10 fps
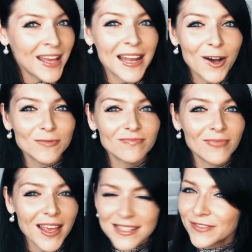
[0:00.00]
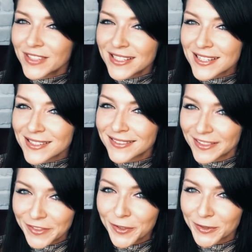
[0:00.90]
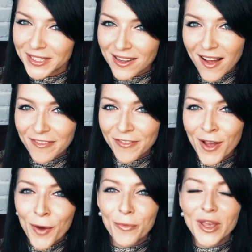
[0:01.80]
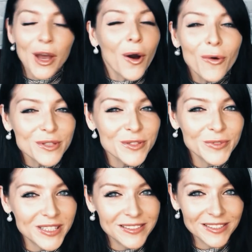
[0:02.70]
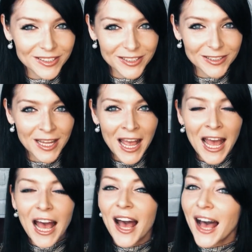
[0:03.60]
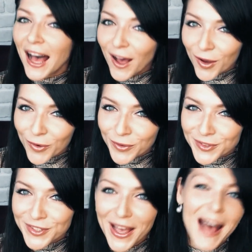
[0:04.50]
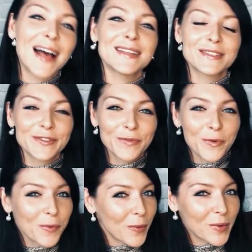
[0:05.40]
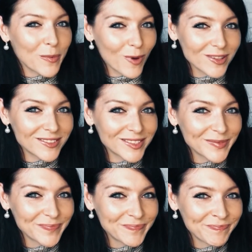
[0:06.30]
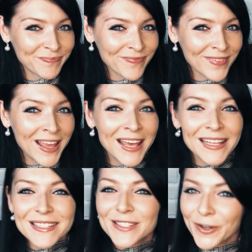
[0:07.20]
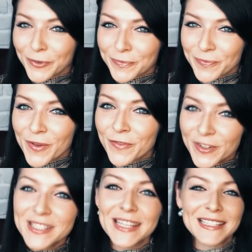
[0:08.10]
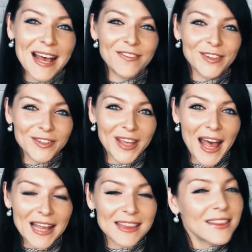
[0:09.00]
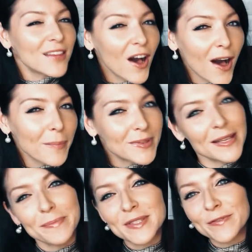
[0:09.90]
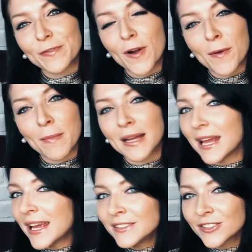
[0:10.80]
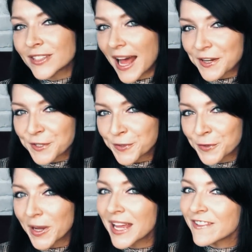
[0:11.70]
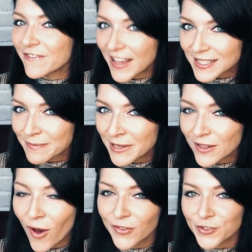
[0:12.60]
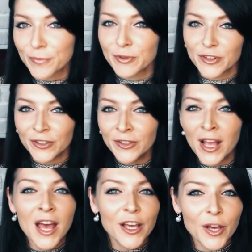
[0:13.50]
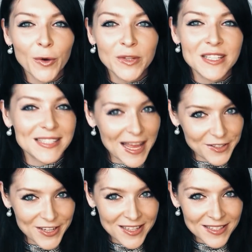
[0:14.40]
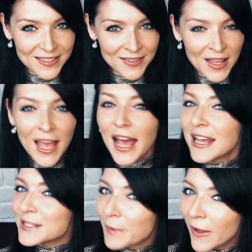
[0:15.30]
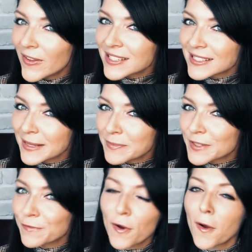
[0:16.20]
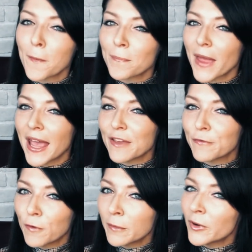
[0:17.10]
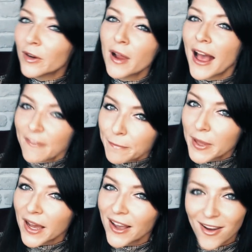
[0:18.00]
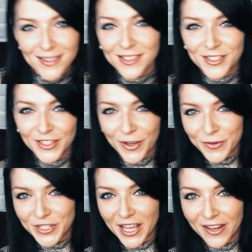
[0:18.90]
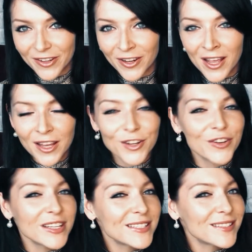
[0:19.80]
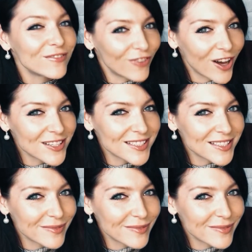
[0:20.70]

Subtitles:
Now, as if this isn't difficult enough, we also need to learn how to ask for what we want. So, first let's have a look at top tips from an international investment entrepreneur, Cody Sanchez, as well as tips from a former FBI hostage negotiator, Chris Voss.